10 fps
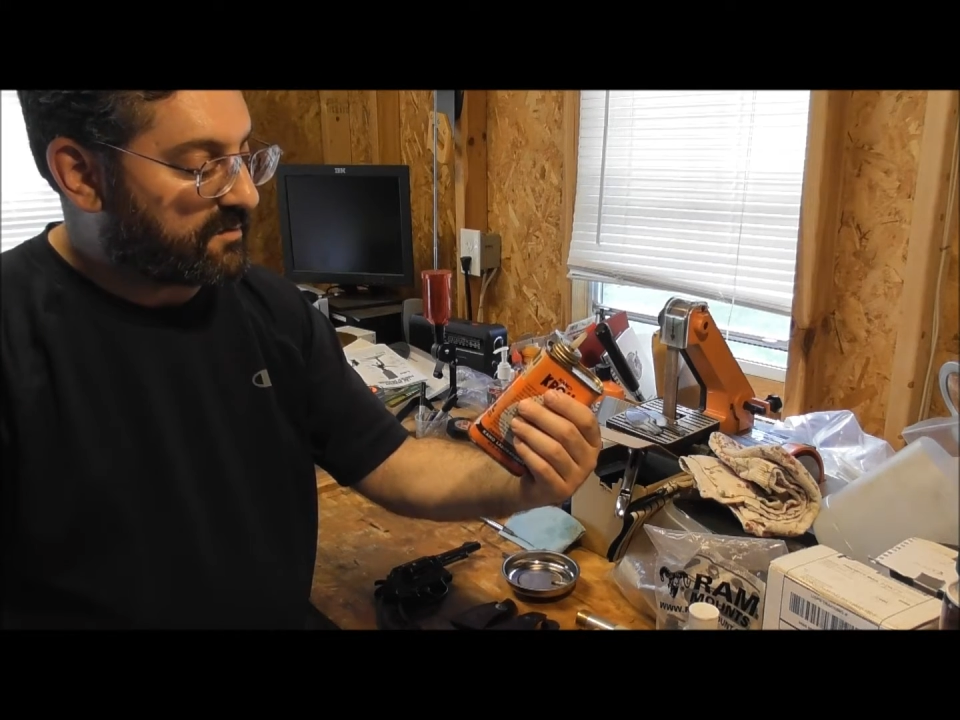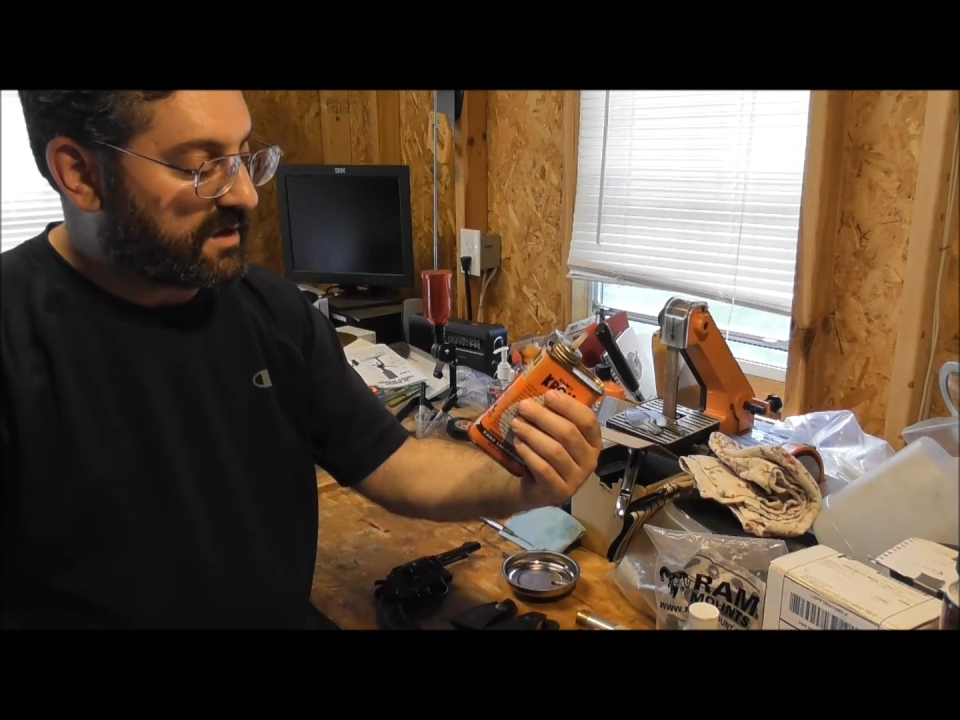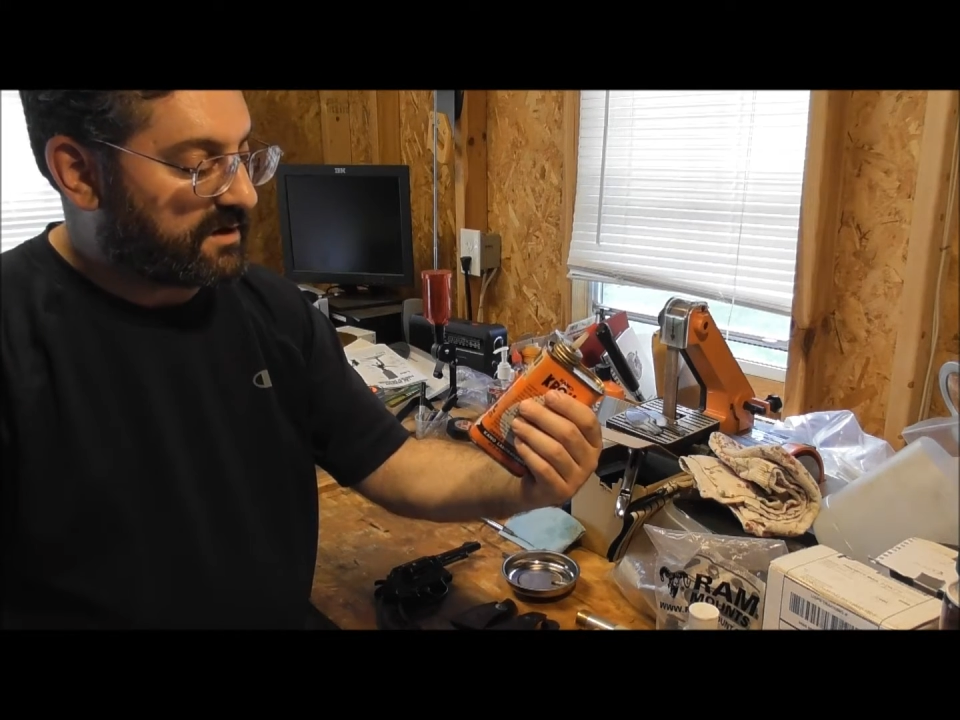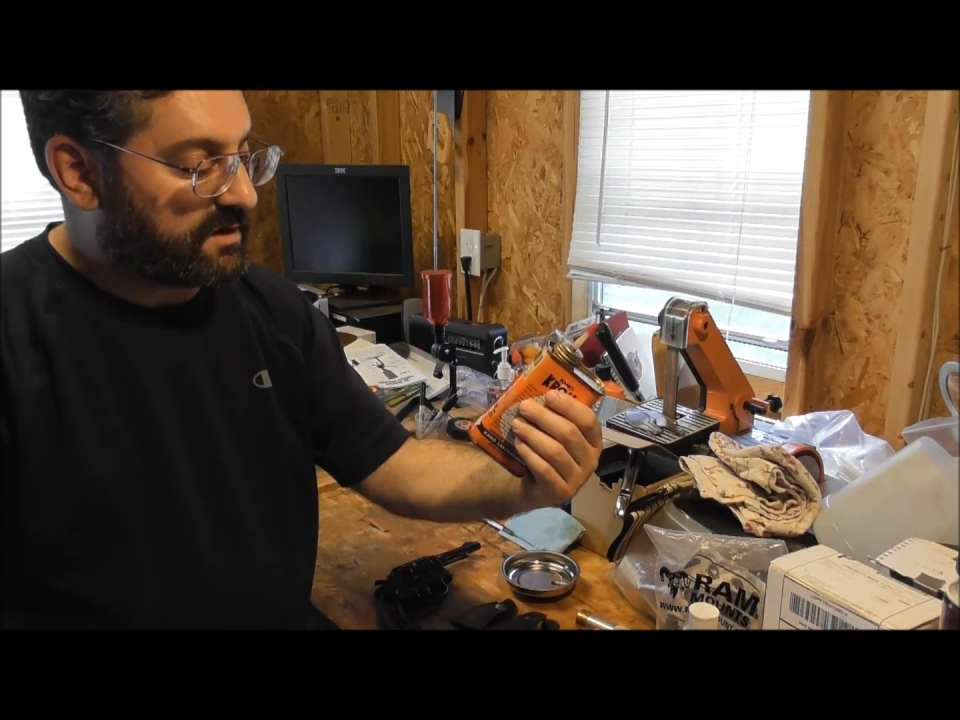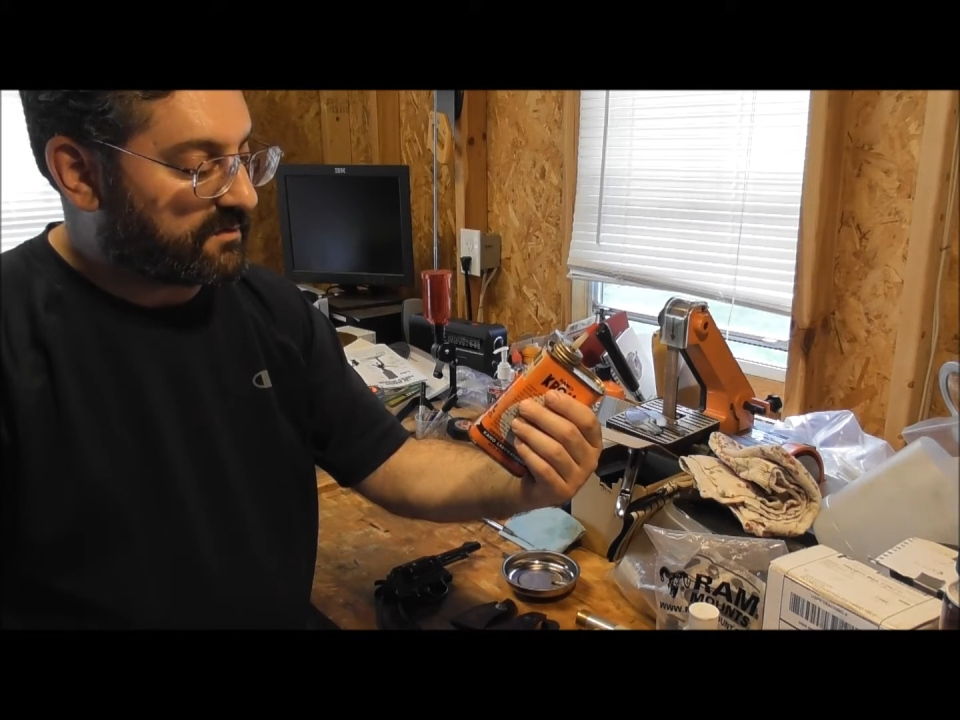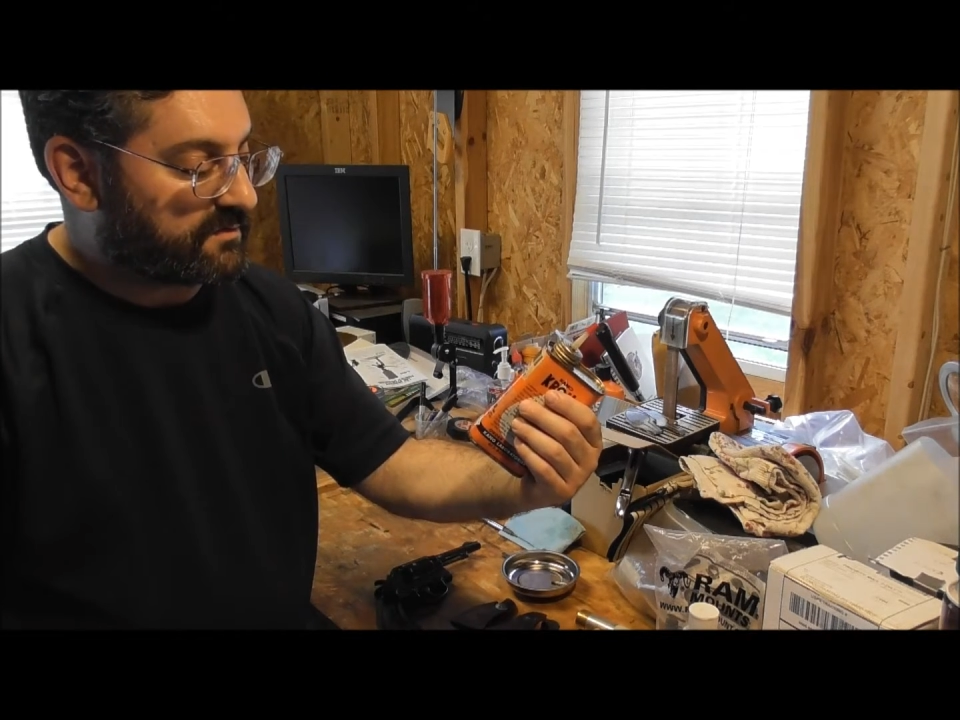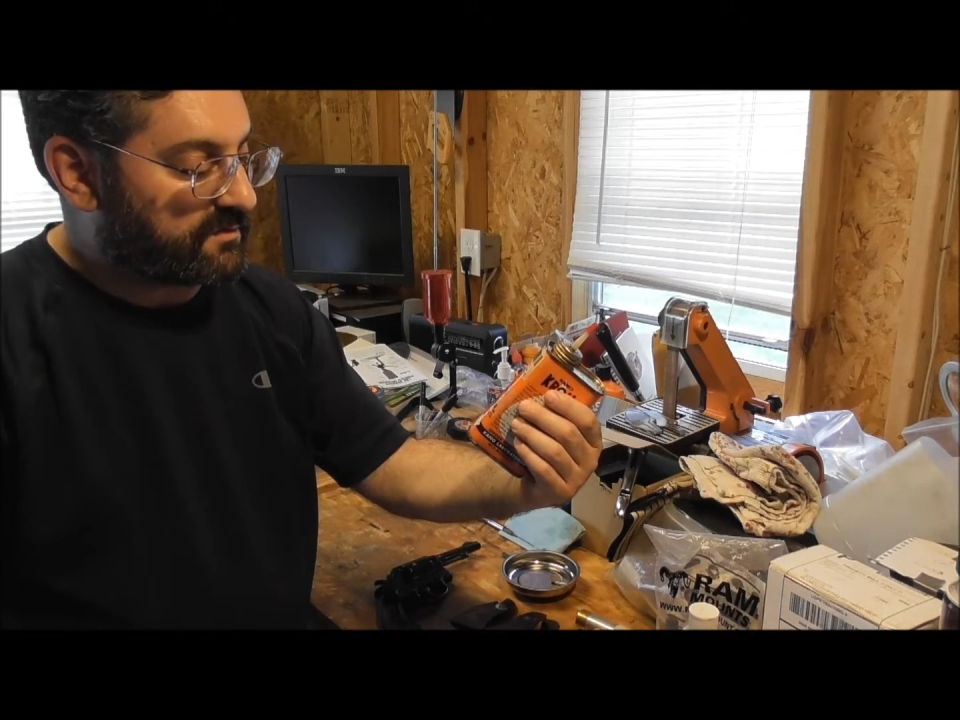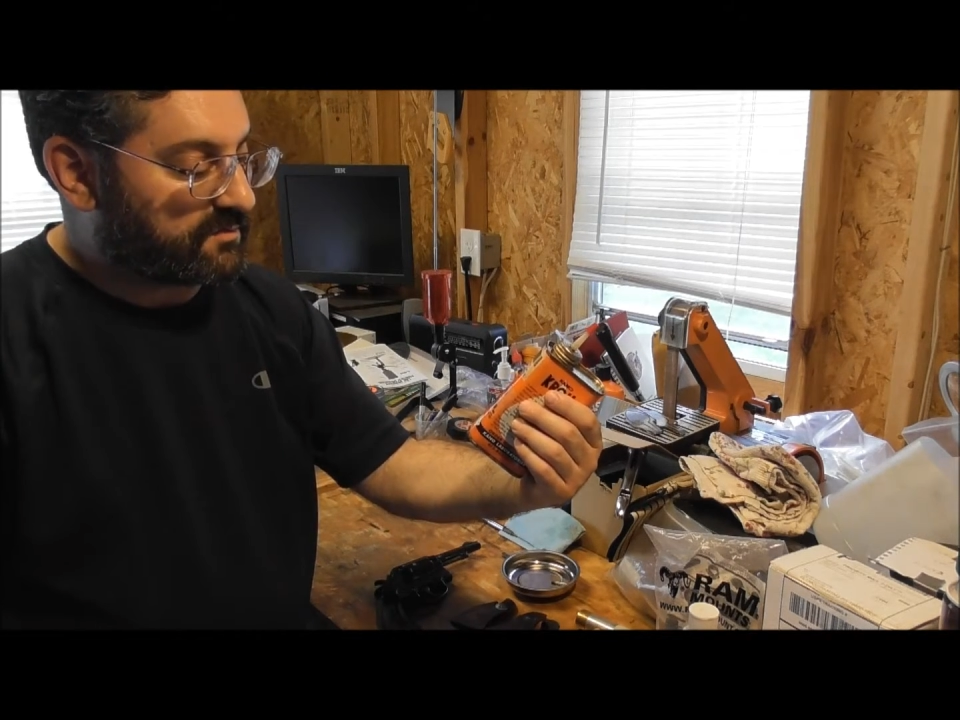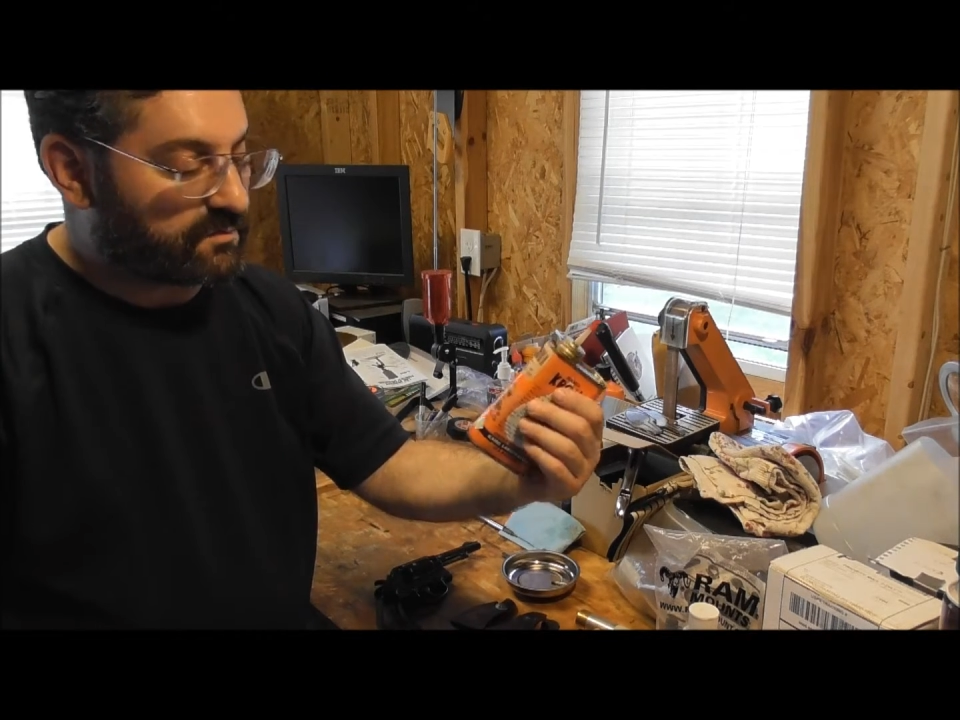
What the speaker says: 8 ounces,